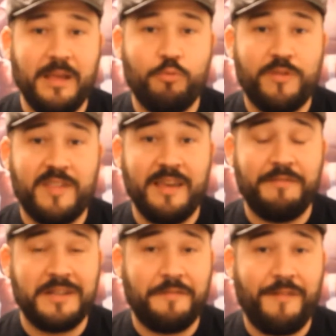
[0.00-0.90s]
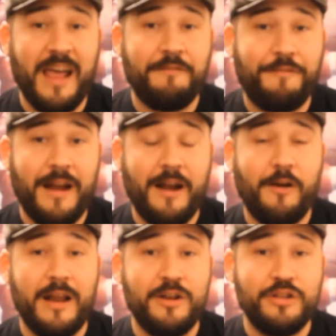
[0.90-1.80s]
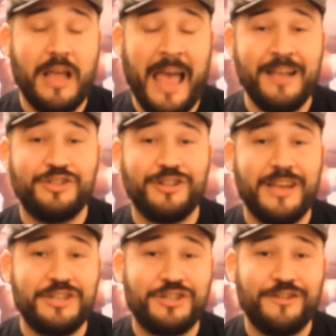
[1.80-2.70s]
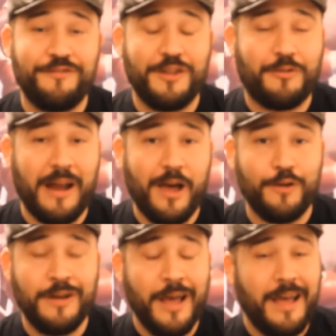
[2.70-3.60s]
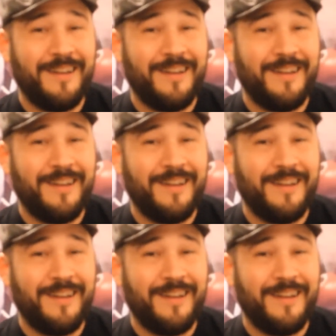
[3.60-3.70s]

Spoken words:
be receiving the fanfare and the adulation of the crowd